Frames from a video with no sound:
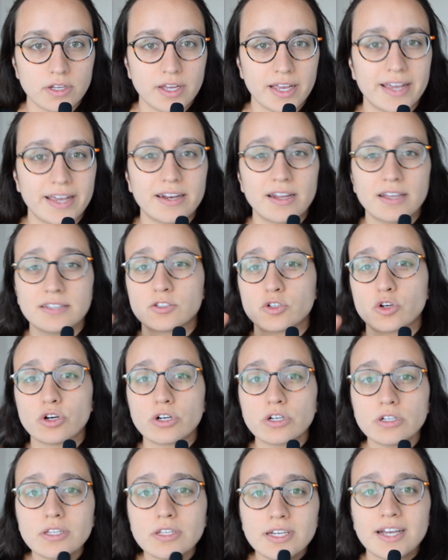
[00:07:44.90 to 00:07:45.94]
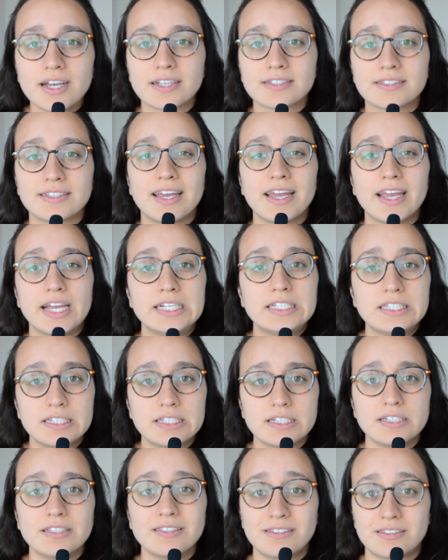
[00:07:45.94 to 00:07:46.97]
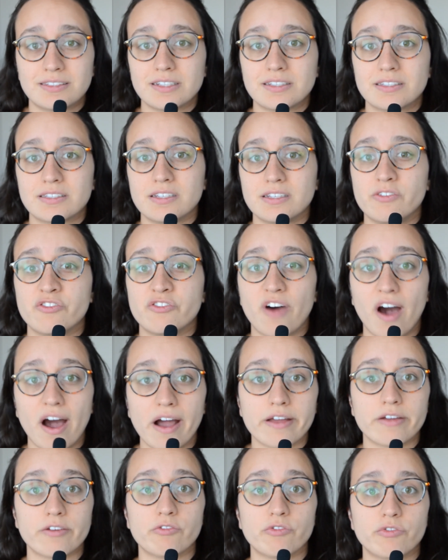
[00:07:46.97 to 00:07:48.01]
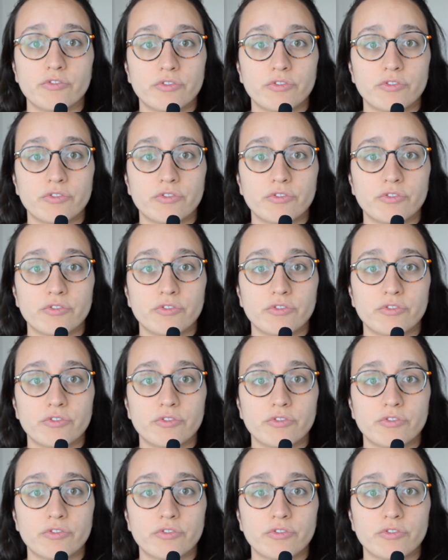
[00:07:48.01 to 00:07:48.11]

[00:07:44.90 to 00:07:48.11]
in as early as 1865.